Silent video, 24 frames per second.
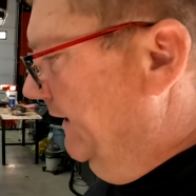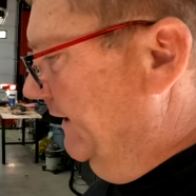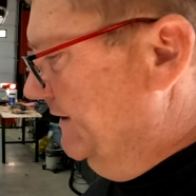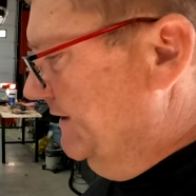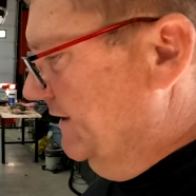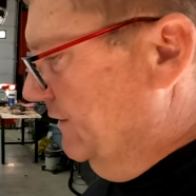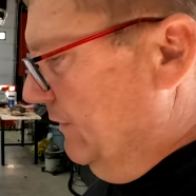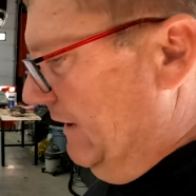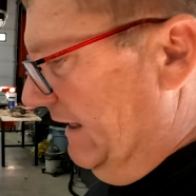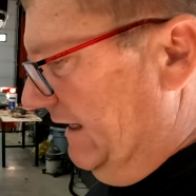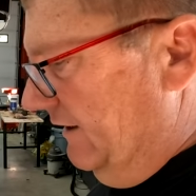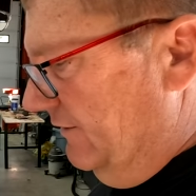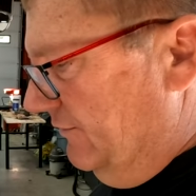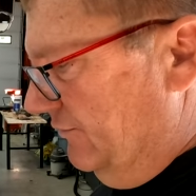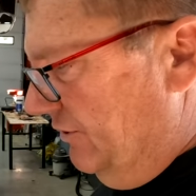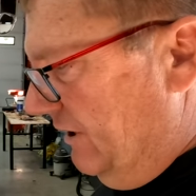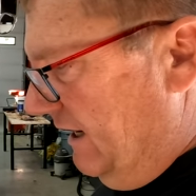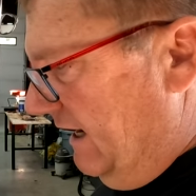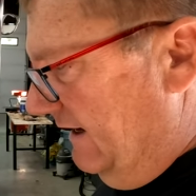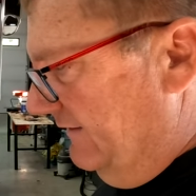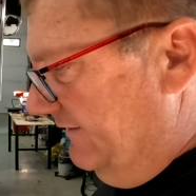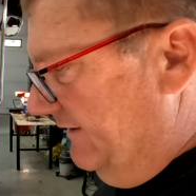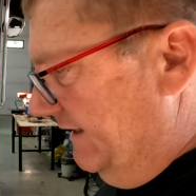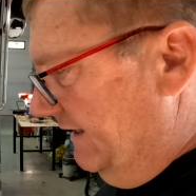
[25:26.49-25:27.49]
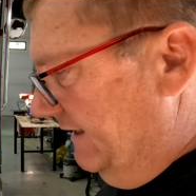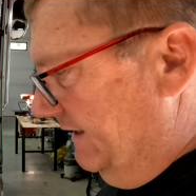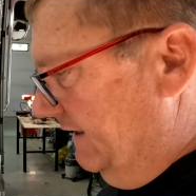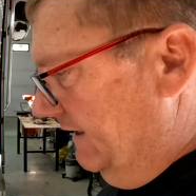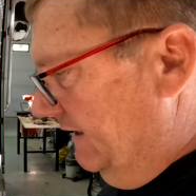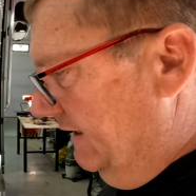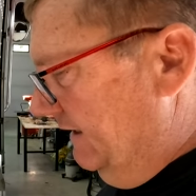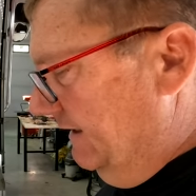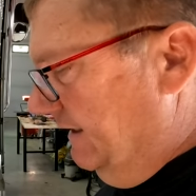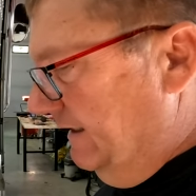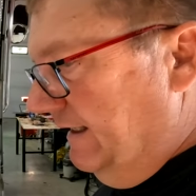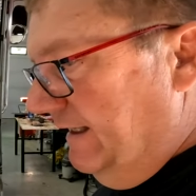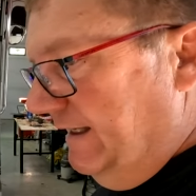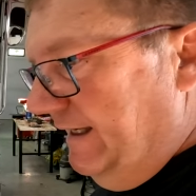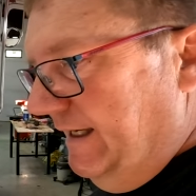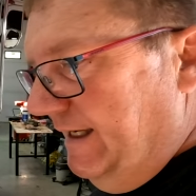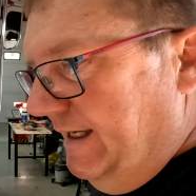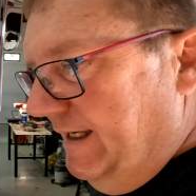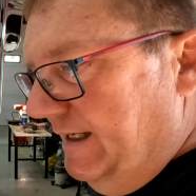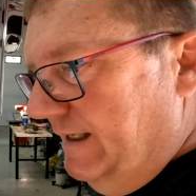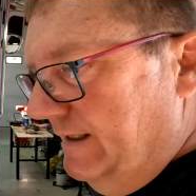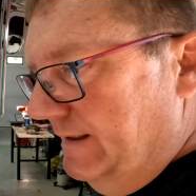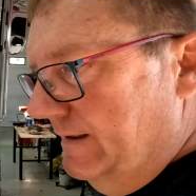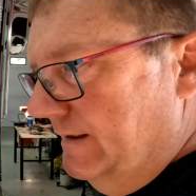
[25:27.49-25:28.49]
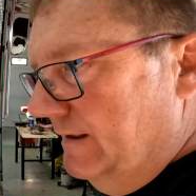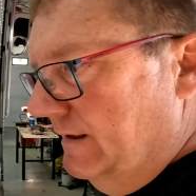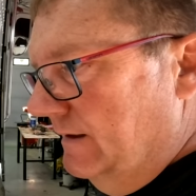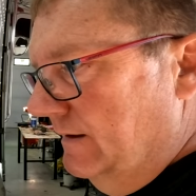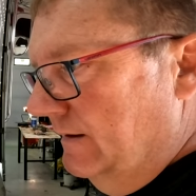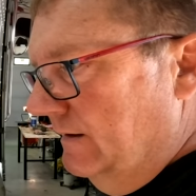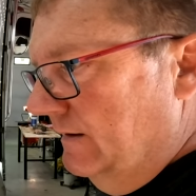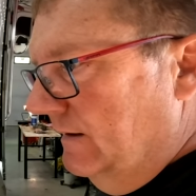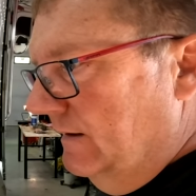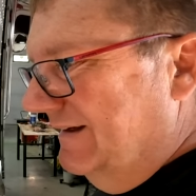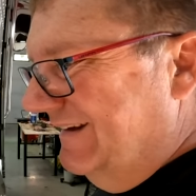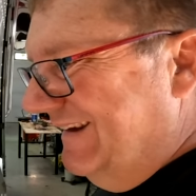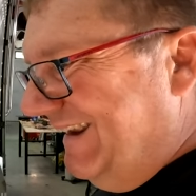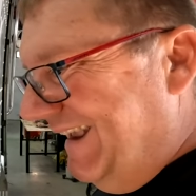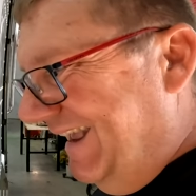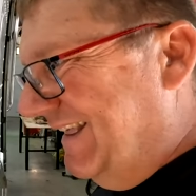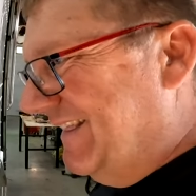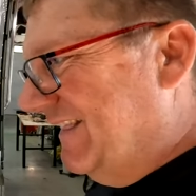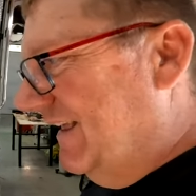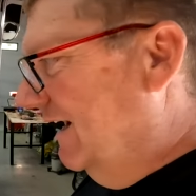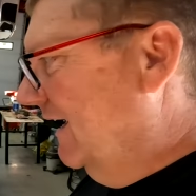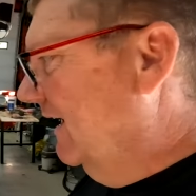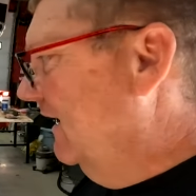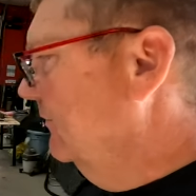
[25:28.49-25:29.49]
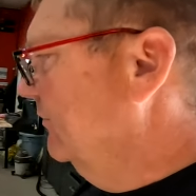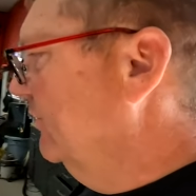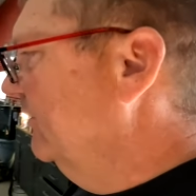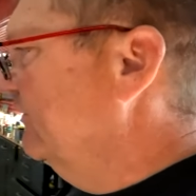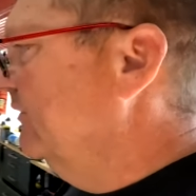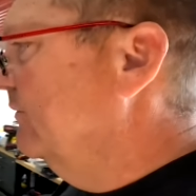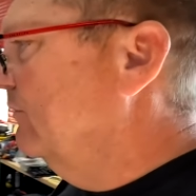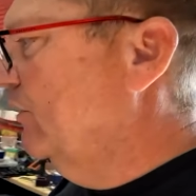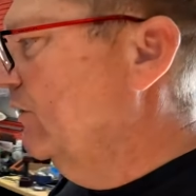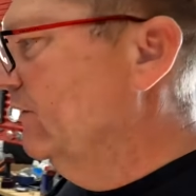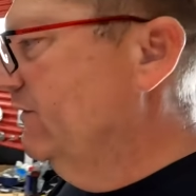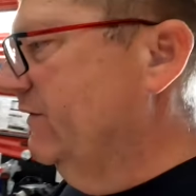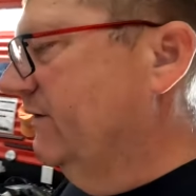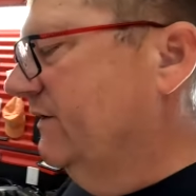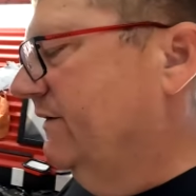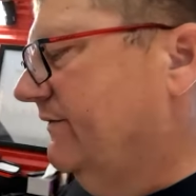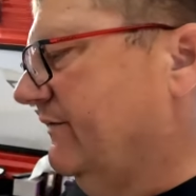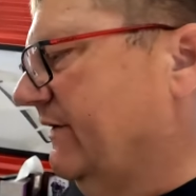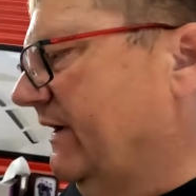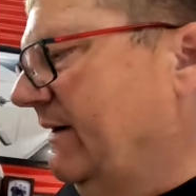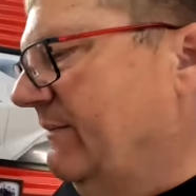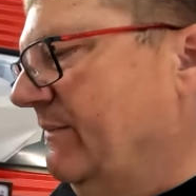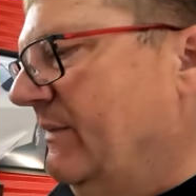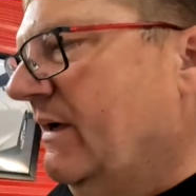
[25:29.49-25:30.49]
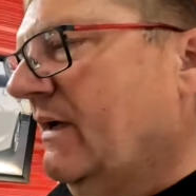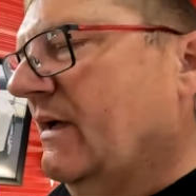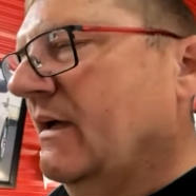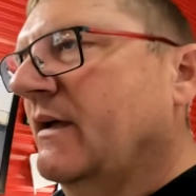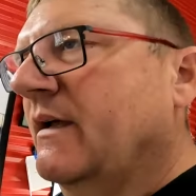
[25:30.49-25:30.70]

so we can drive it, and yeah, then I can put some bolts in the frame.